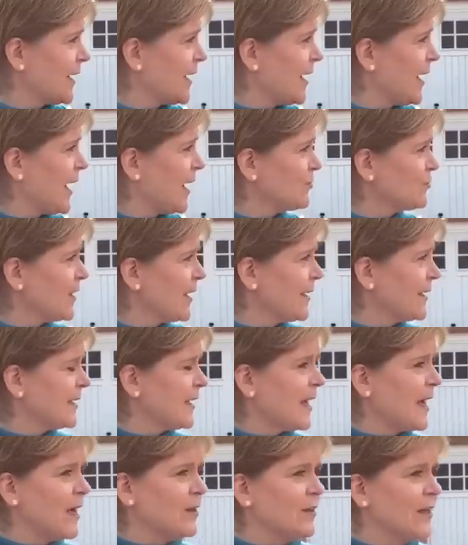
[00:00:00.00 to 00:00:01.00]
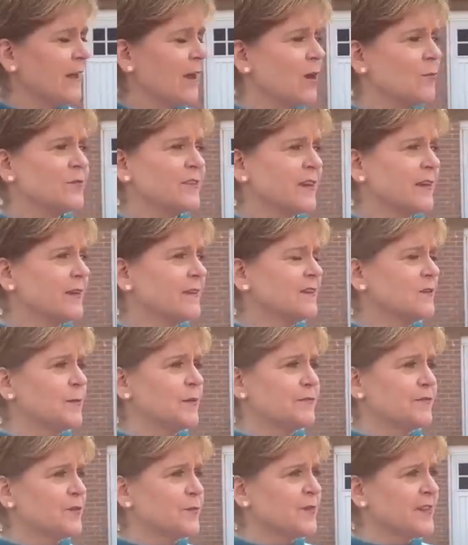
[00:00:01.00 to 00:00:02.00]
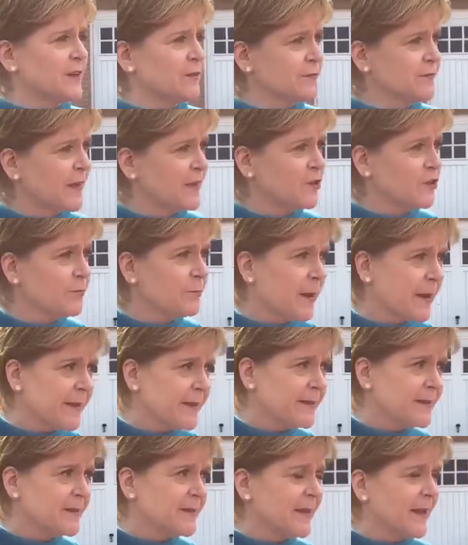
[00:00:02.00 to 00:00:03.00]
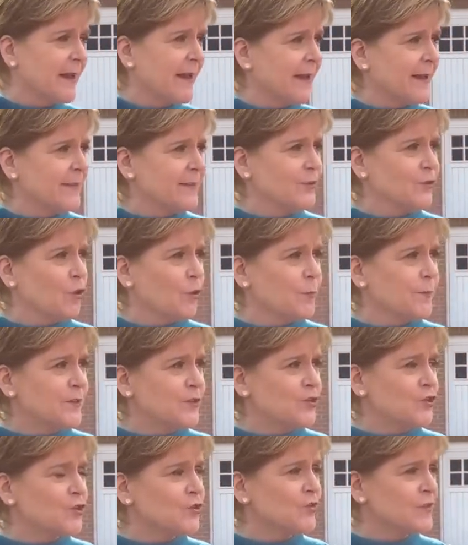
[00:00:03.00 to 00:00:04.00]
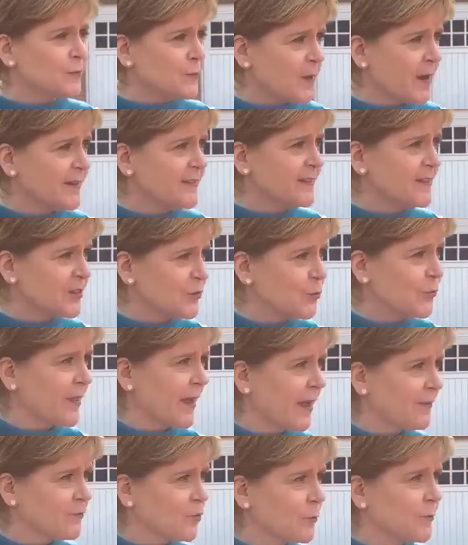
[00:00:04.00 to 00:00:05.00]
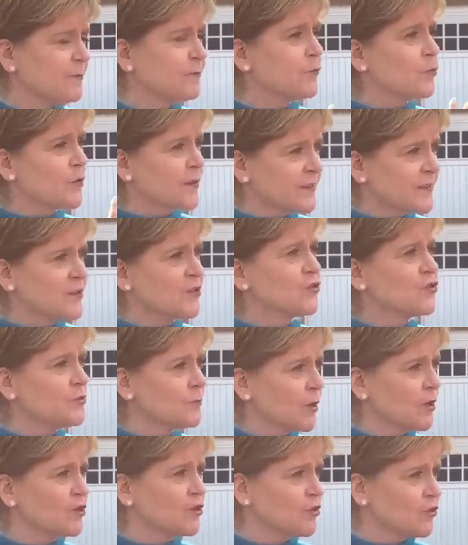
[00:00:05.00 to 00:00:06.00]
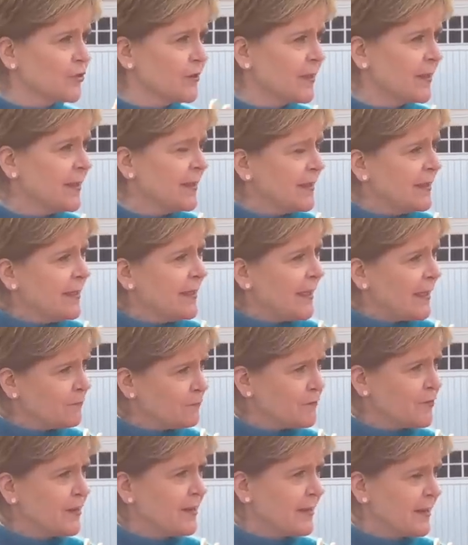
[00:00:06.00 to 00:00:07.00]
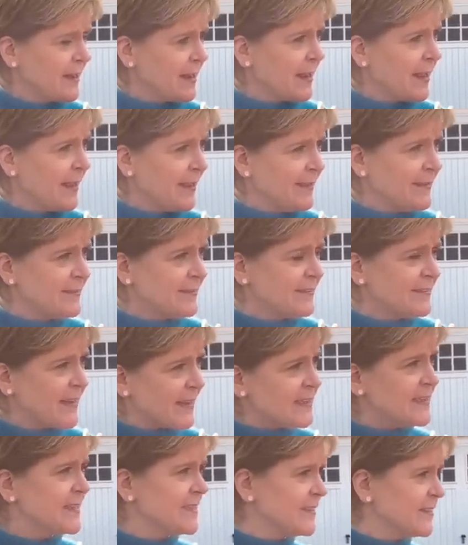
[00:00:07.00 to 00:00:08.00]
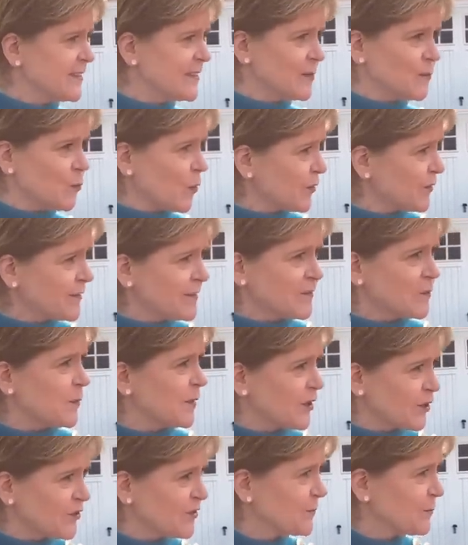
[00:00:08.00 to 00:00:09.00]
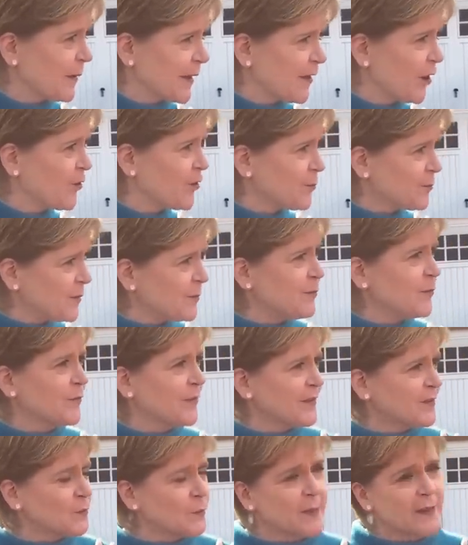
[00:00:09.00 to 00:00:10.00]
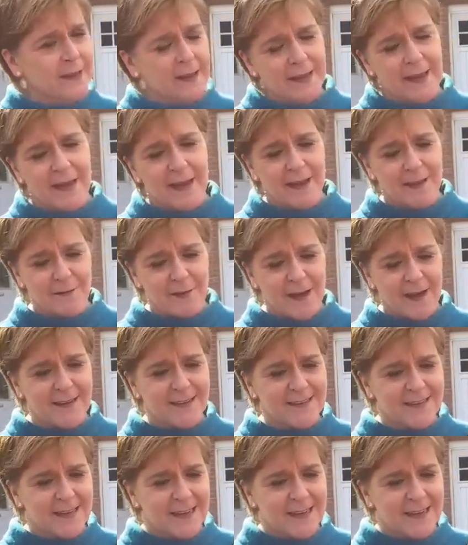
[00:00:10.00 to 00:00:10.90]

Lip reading: I'll let Humza speak for himself. You might not be too surprised to know that I've not been focusing too much on every sentence and word that's been uttered by other people this week. I've had